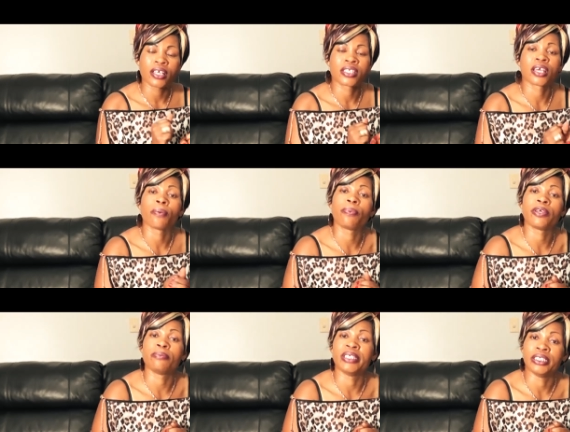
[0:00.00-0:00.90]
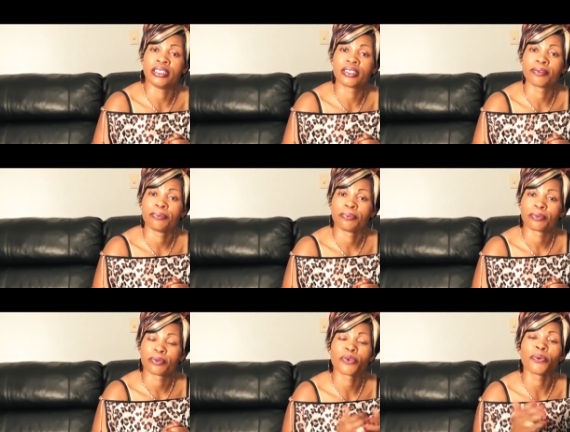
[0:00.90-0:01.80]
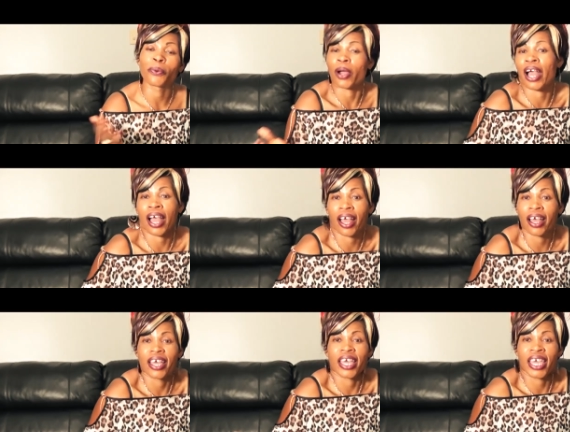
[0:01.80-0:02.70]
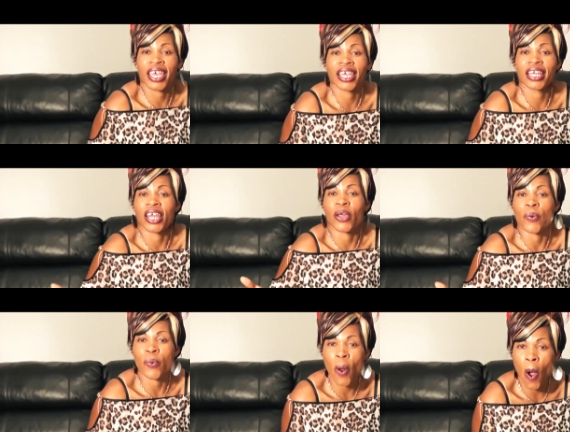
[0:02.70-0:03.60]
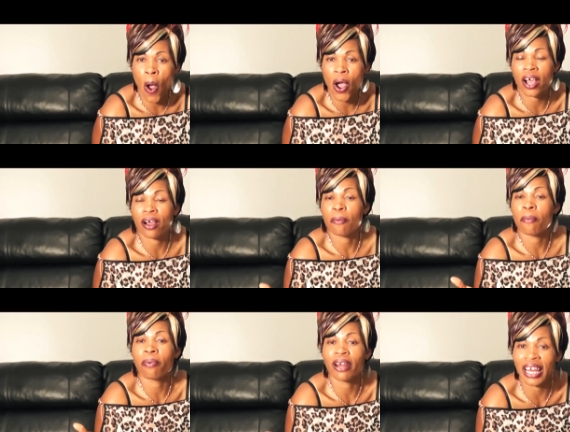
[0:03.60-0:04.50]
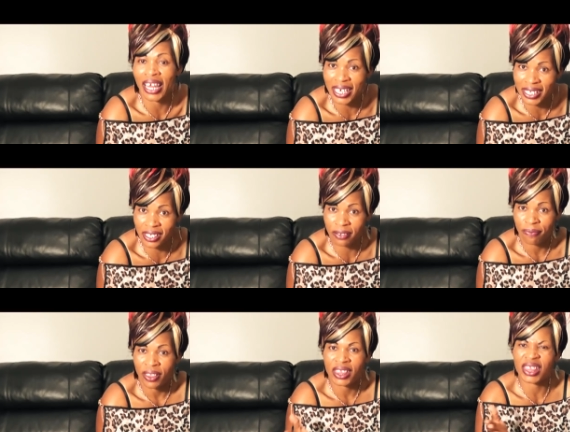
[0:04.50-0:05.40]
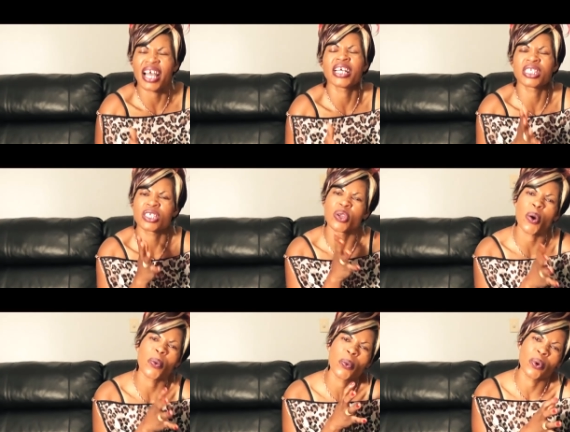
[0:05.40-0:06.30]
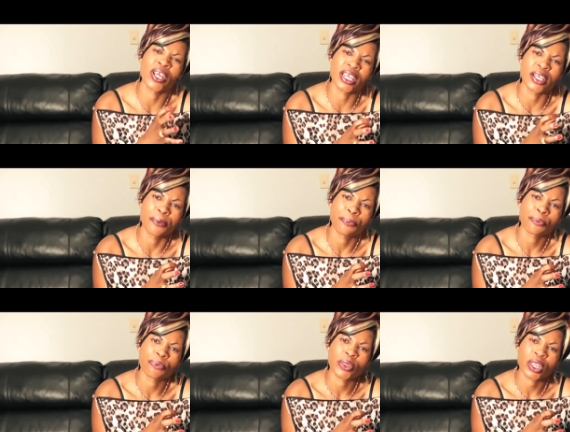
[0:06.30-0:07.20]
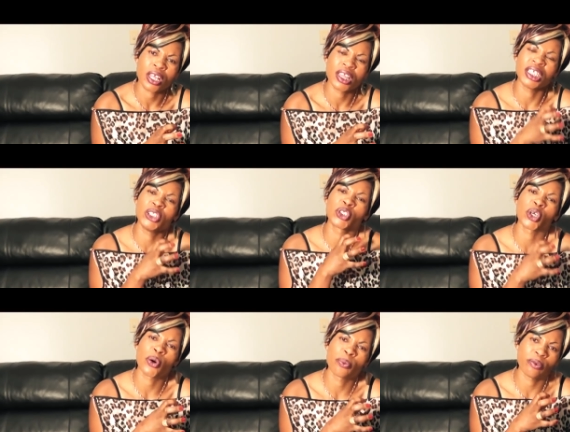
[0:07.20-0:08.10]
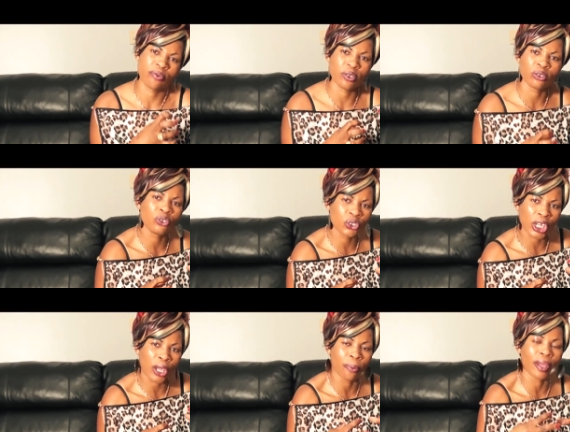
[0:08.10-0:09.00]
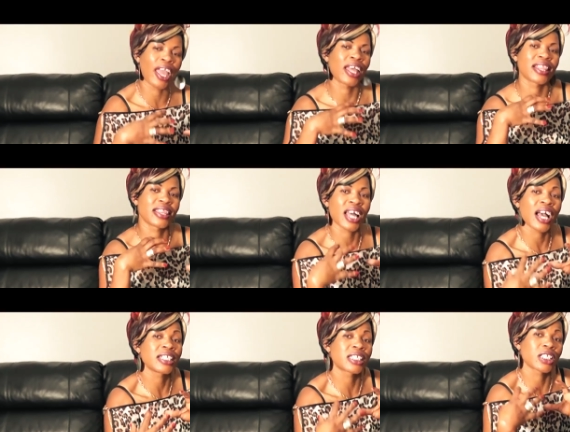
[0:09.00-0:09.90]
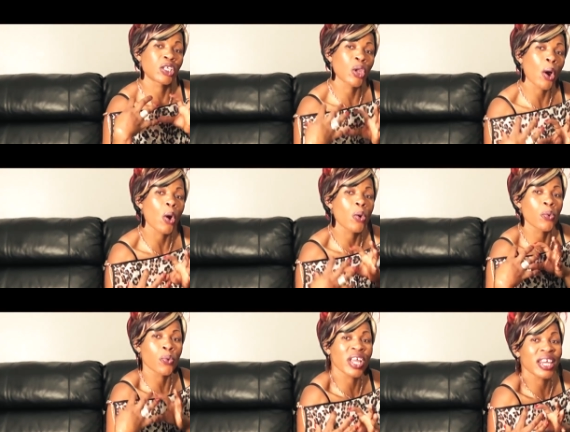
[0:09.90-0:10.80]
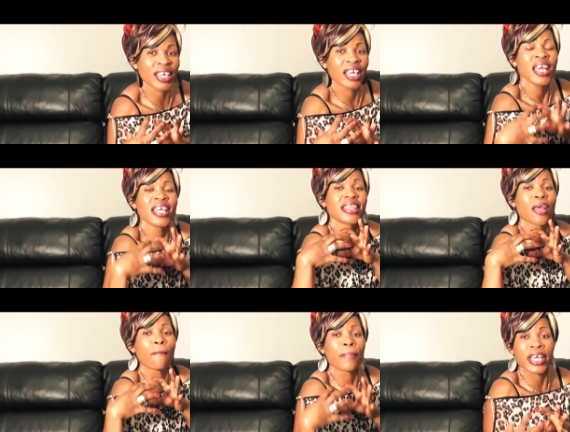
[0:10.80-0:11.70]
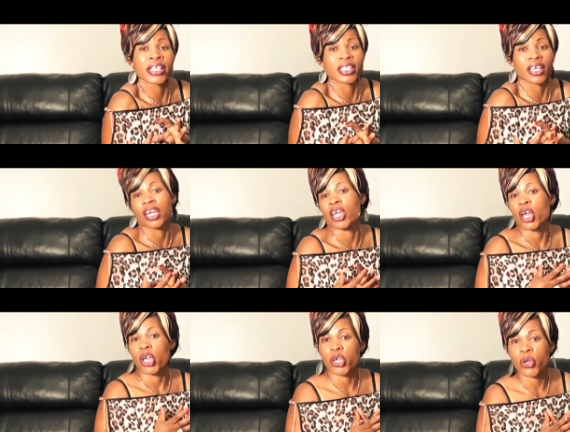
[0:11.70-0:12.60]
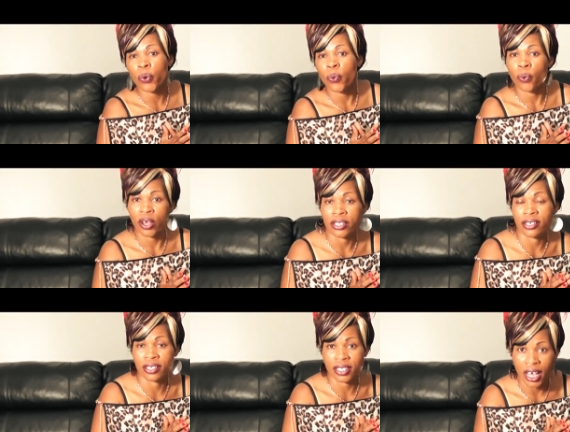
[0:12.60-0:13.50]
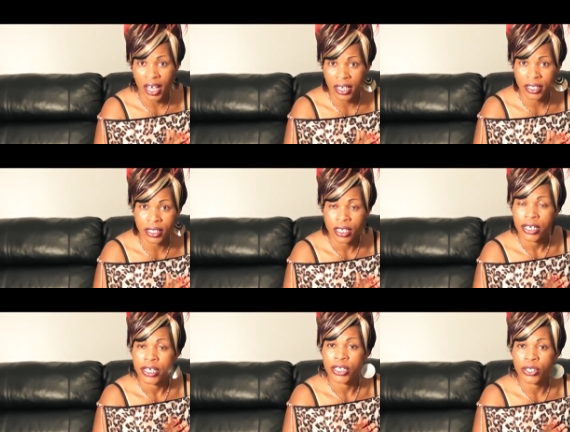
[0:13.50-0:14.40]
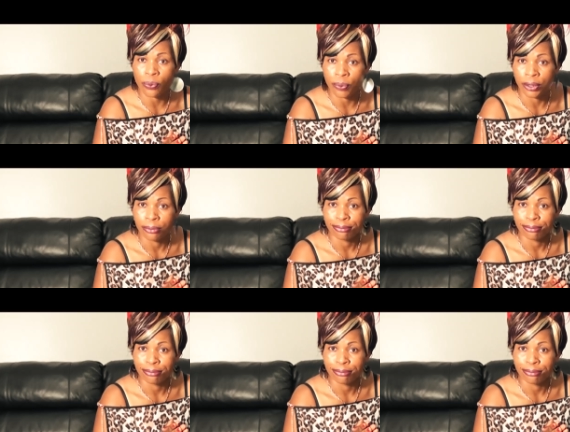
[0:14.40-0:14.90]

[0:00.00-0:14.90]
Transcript: simply means you are in a wrong place. That's not really the job of your dream, and that's not really the person you were destined to be.